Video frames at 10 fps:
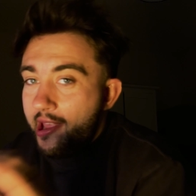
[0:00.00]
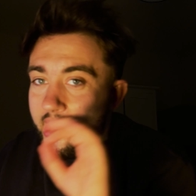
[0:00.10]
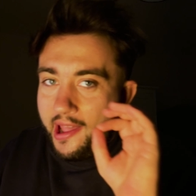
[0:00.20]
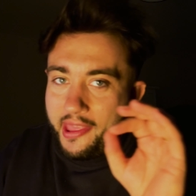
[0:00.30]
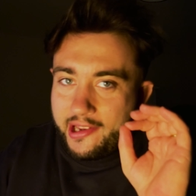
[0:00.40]

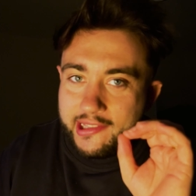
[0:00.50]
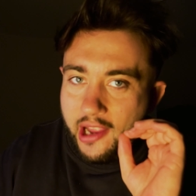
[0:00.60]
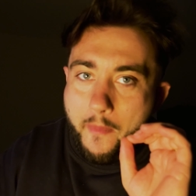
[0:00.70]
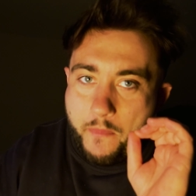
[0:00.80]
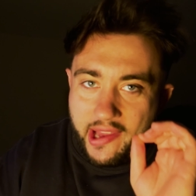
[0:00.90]
And that is the
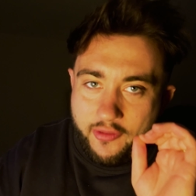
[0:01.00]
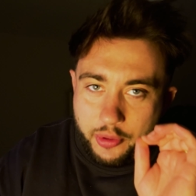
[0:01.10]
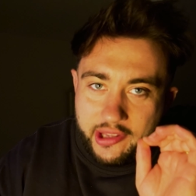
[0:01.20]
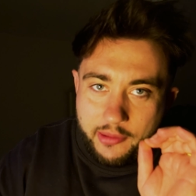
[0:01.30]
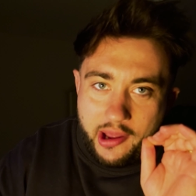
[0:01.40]

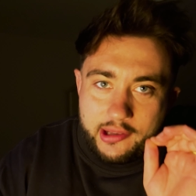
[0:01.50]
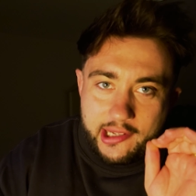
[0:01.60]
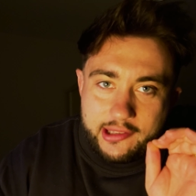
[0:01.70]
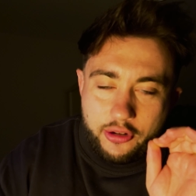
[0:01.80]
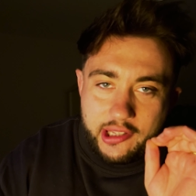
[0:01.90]
unbelievable thing about
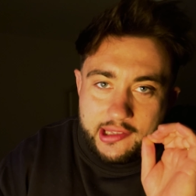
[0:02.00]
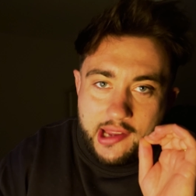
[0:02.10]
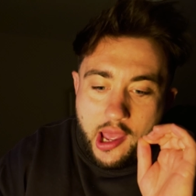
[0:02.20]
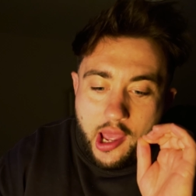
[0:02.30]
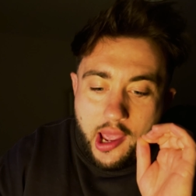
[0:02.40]
TikTok is
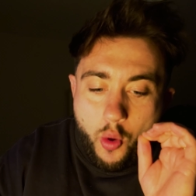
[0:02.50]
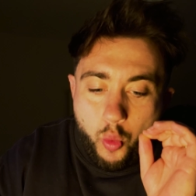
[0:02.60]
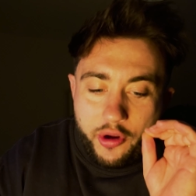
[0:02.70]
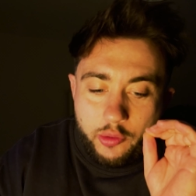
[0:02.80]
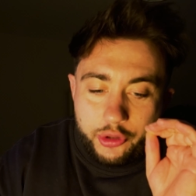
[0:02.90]

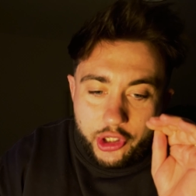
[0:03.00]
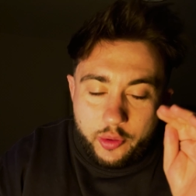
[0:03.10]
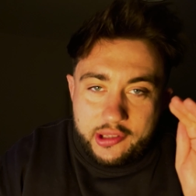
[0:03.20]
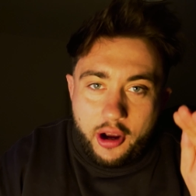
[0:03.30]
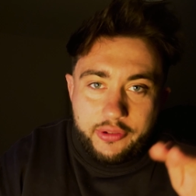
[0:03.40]
what it will
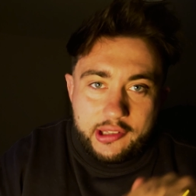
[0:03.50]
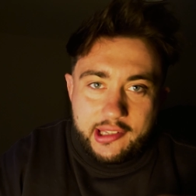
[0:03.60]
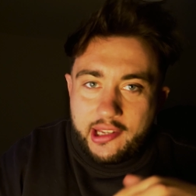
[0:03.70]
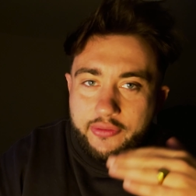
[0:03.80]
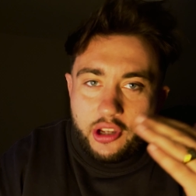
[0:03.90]
do is after
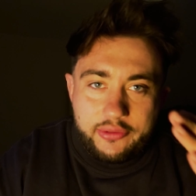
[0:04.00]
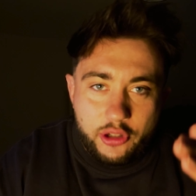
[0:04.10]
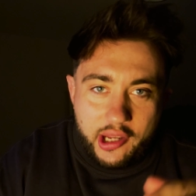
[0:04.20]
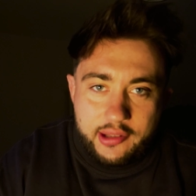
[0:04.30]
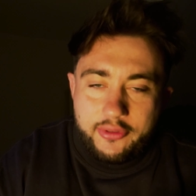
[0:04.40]
seeing the first
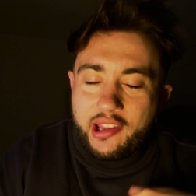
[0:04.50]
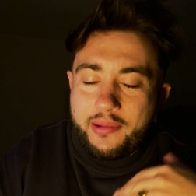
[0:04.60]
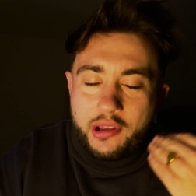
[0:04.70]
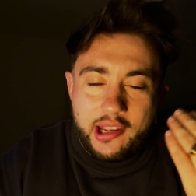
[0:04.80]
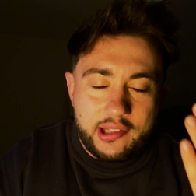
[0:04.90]
few days of your
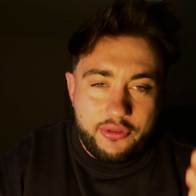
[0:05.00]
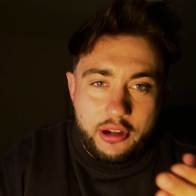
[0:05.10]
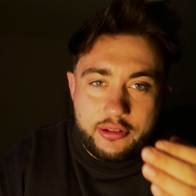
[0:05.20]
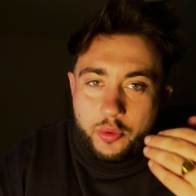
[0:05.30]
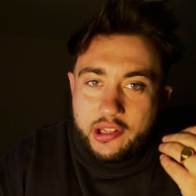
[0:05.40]
campaigns,
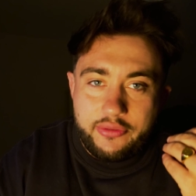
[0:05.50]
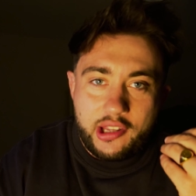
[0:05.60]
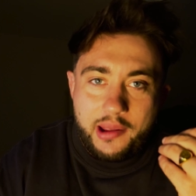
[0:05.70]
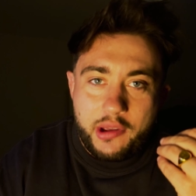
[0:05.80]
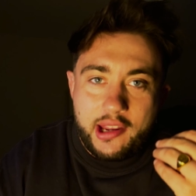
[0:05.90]
first week of
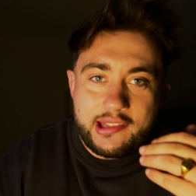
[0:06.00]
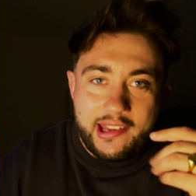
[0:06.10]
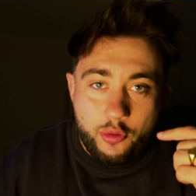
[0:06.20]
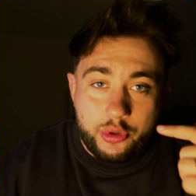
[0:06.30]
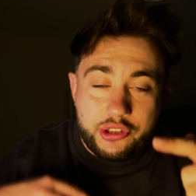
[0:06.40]
your campaigns,
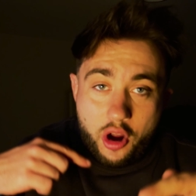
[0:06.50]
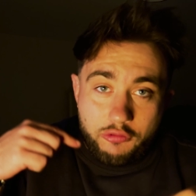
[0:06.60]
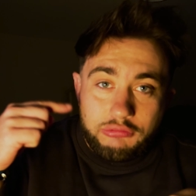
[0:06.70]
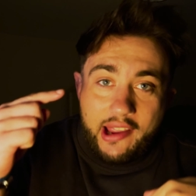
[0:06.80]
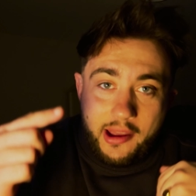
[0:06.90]
it will start
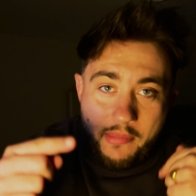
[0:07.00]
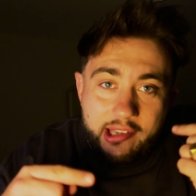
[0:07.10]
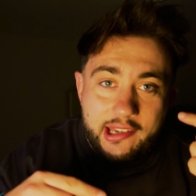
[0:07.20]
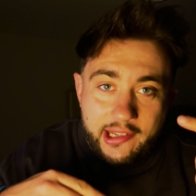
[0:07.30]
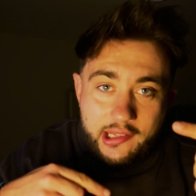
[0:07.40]

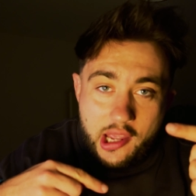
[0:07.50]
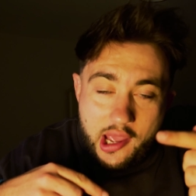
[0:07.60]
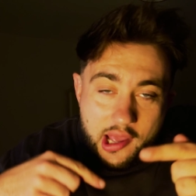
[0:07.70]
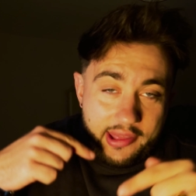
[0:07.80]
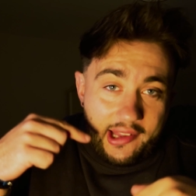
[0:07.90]
recommending
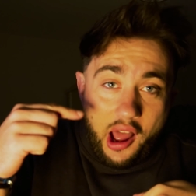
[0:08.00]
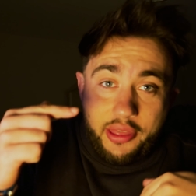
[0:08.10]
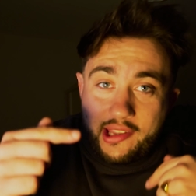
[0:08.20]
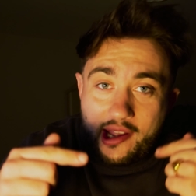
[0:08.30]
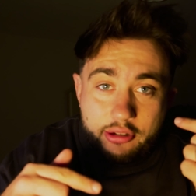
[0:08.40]
the
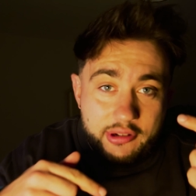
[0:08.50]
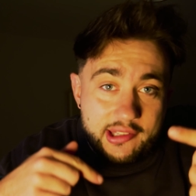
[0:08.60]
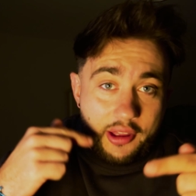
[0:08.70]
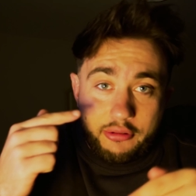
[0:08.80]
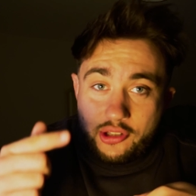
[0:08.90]
other
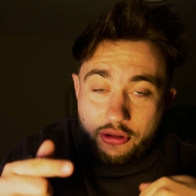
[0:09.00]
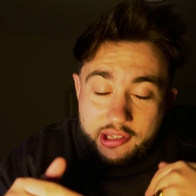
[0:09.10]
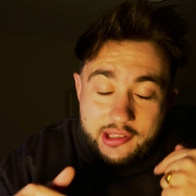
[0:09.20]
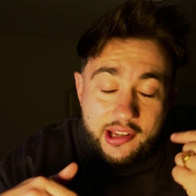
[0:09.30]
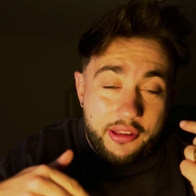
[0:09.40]
categories, the other
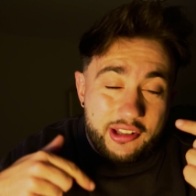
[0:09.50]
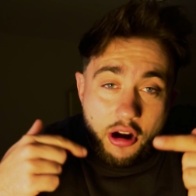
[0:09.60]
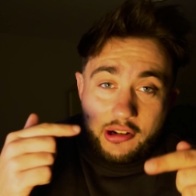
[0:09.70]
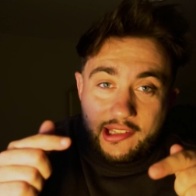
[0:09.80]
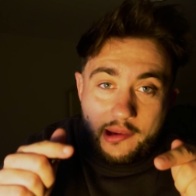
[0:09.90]
interests, the other
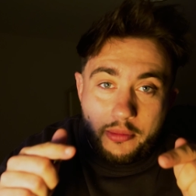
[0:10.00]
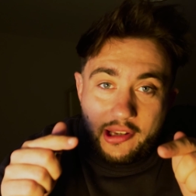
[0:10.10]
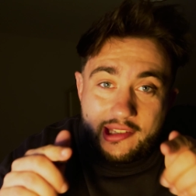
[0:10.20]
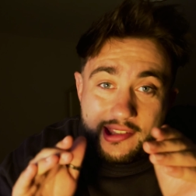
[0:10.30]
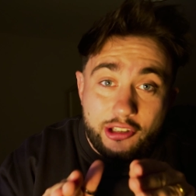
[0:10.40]
targeting
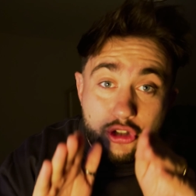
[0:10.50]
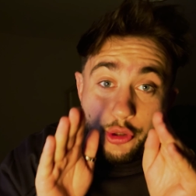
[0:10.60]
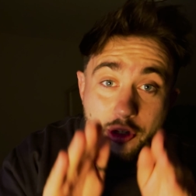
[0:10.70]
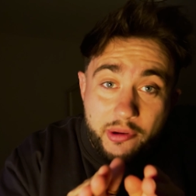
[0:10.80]
capabilities that you should